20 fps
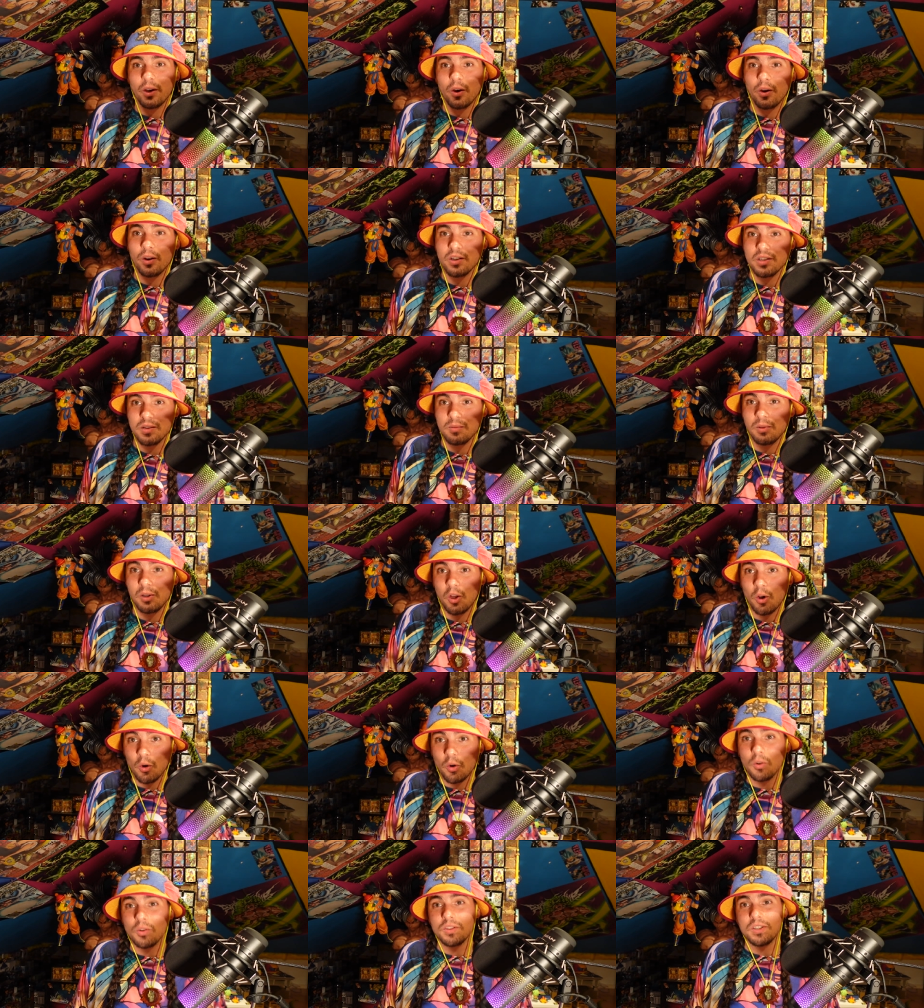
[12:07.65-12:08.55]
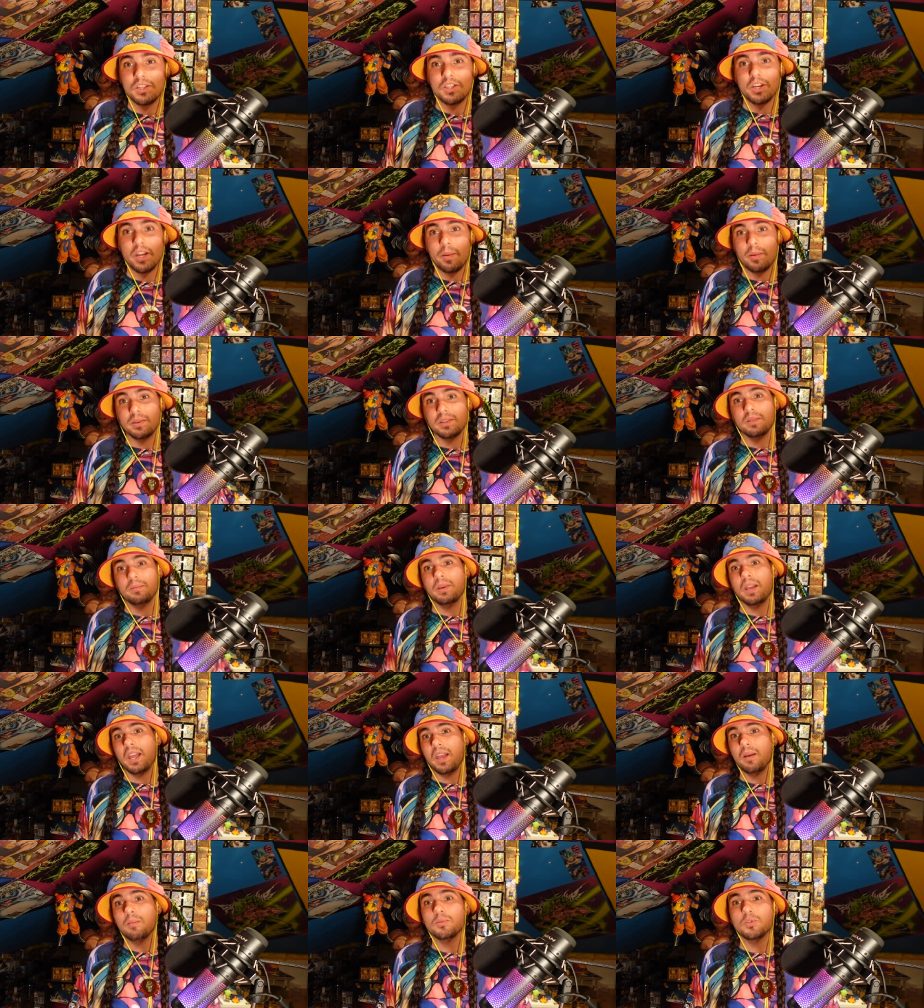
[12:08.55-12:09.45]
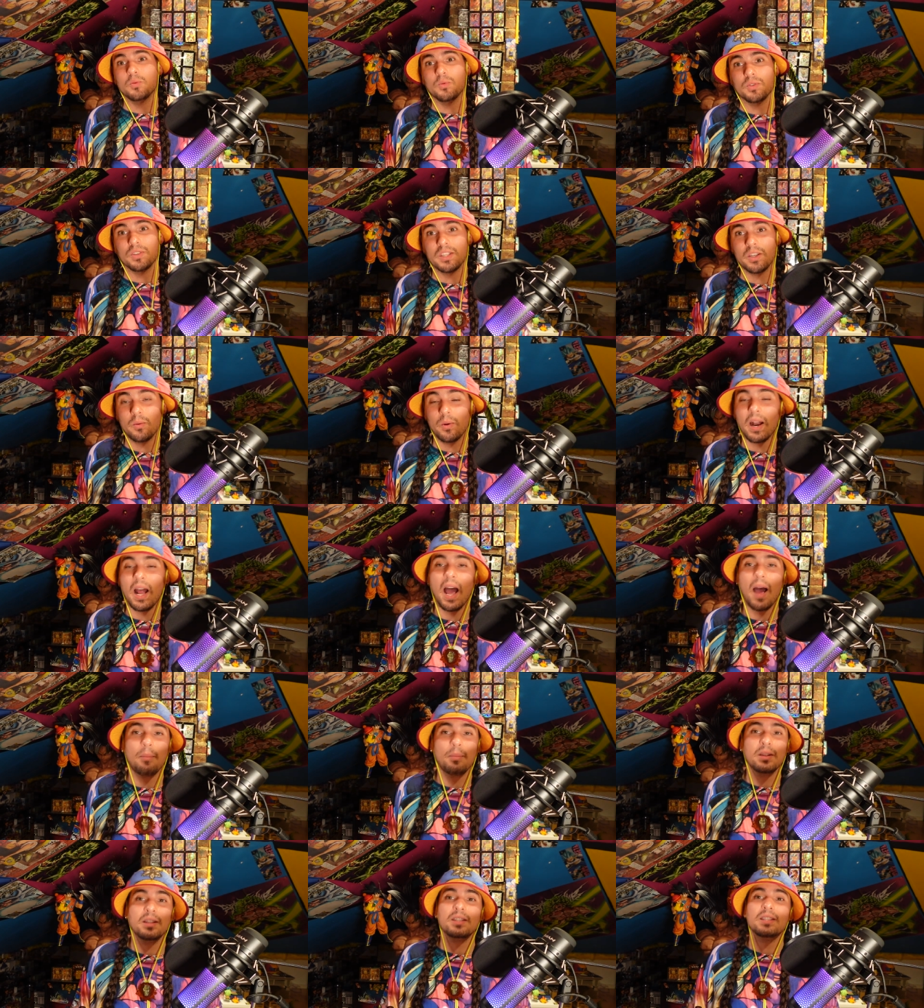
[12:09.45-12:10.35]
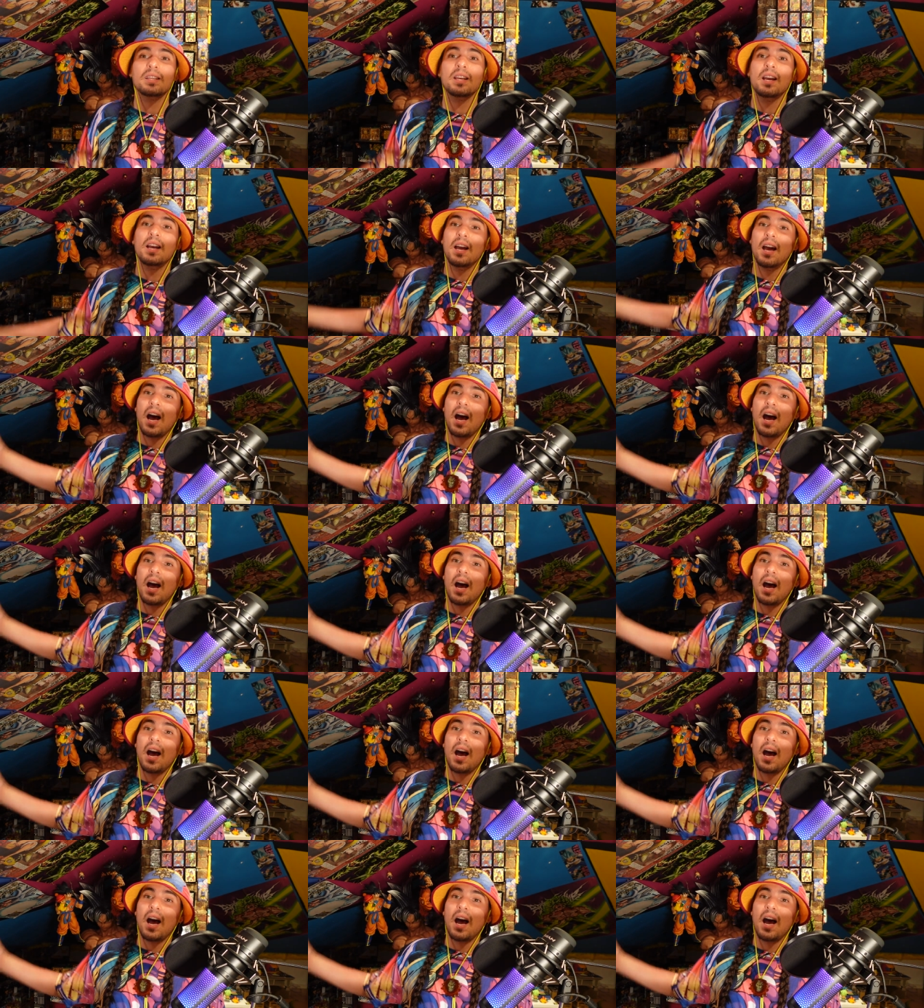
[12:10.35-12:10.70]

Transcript: going to some locals and jamming some games. We'll see what happens.